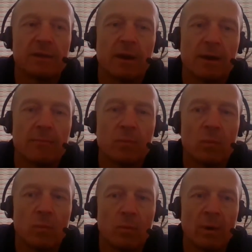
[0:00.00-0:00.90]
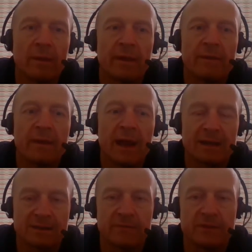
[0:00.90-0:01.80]
the
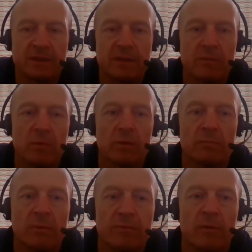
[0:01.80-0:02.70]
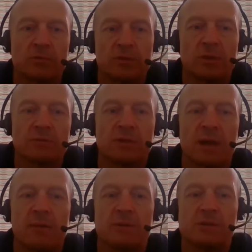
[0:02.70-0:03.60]
activity that we're focusing on
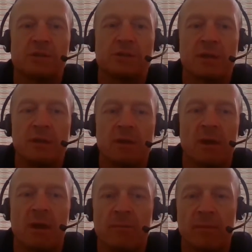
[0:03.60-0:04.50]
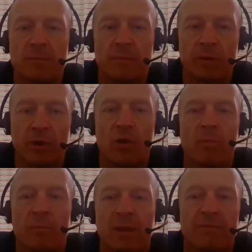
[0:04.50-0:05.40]
today, which is the
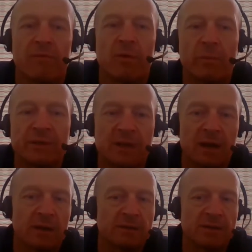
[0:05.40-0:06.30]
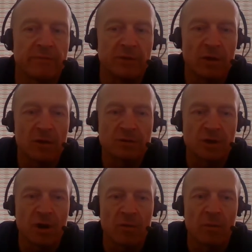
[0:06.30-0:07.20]
procurement platform, we started 7 years
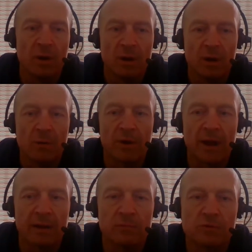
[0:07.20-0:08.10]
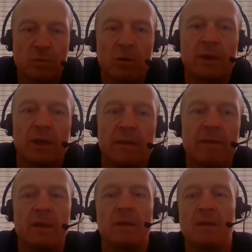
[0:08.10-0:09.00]
ago, but I was working in
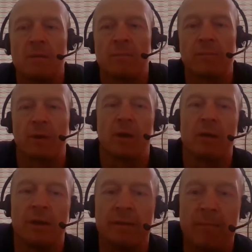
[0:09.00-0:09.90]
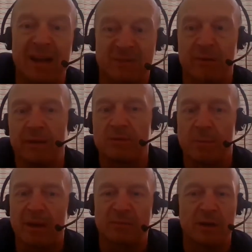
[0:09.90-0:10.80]
the it was a
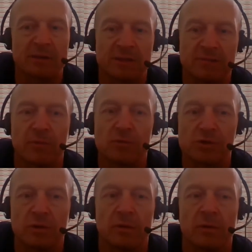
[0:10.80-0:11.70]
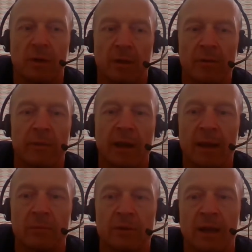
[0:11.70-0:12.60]
best practice function that we
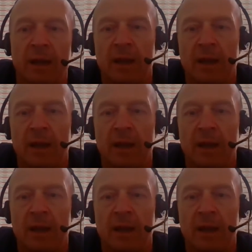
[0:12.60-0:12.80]
labelled it.